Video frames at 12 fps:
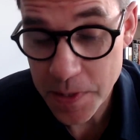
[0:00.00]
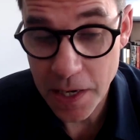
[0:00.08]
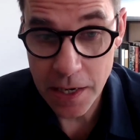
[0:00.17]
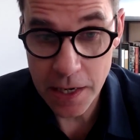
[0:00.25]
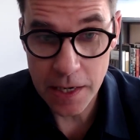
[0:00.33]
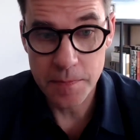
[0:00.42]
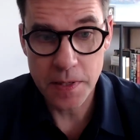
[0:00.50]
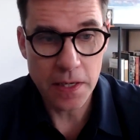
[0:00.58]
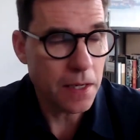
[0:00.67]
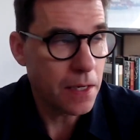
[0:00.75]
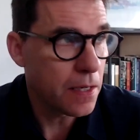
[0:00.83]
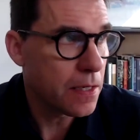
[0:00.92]

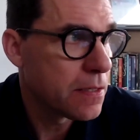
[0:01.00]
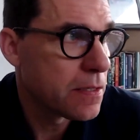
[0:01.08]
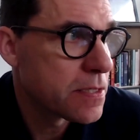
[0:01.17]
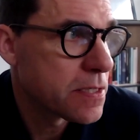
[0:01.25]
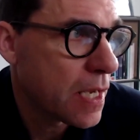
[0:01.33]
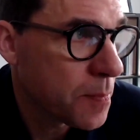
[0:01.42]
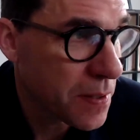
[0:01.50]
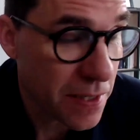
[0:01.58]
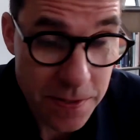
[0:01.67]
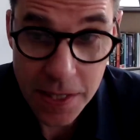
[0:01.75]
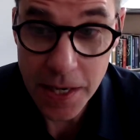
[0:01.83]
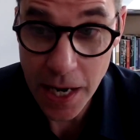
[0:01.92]
It is a
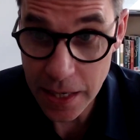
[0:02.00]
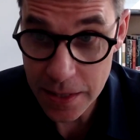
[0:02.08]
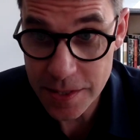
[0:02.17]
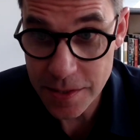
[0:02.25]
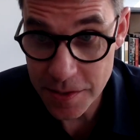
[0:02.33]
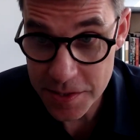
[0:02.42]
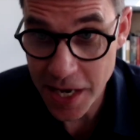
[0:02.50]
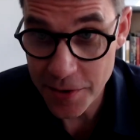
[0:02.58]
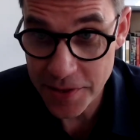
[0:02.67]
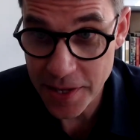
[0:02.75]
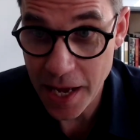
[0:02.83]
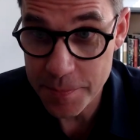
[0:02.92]
piece that hangs in the South
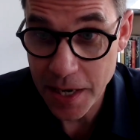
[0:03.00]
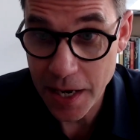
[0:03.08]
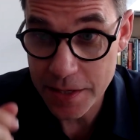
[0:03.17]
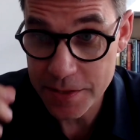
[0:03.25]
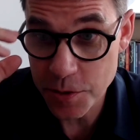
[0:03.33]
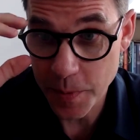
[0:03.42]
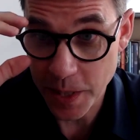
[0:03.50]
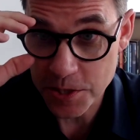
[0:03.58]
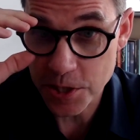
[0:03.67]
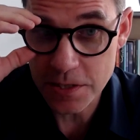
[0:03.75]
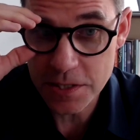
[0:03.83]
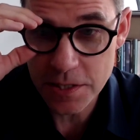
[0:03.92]
Lobby, as you
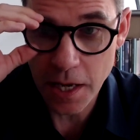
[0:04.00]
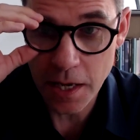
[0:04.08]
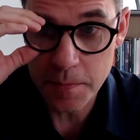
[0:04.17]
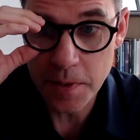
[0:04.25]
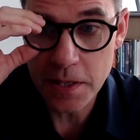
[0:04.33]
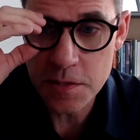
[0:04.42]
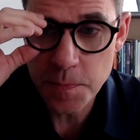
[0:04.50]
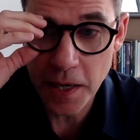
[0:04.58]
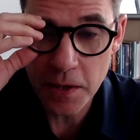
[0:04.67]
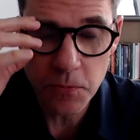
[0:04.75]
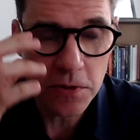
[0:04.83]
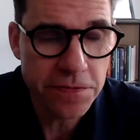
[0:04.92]
mentioned. It's by
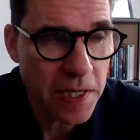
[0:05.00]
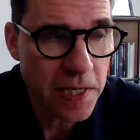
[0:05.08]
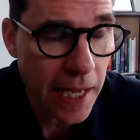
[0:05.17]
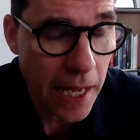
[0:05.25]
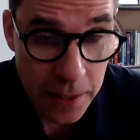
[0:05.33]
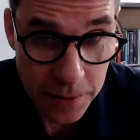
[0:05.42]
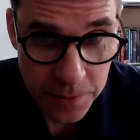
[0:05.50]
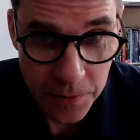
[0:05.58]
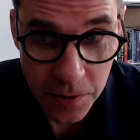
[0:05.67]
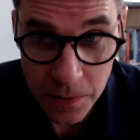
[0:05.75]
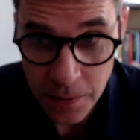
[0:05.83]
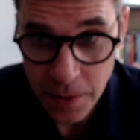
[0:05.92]
Rafik
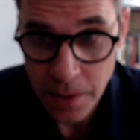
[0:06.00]
Anadol.